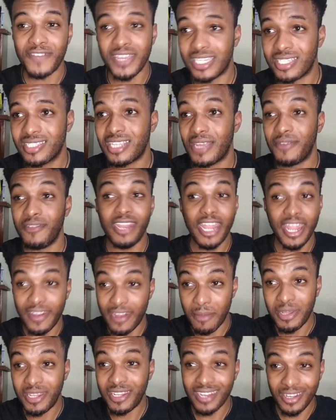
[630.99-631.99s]
And if you
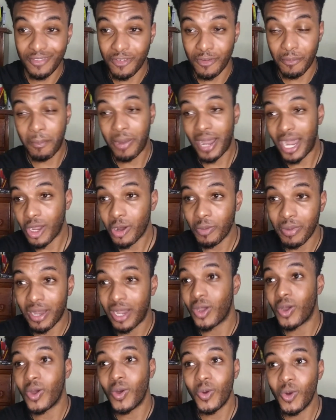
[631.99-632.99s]
fix them, either if you
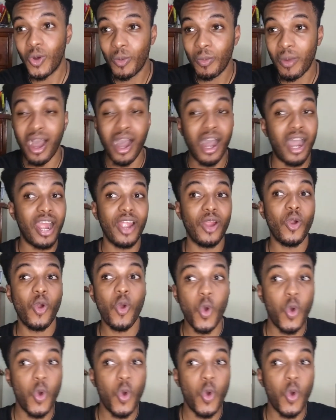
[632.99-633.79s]
pack up and go home,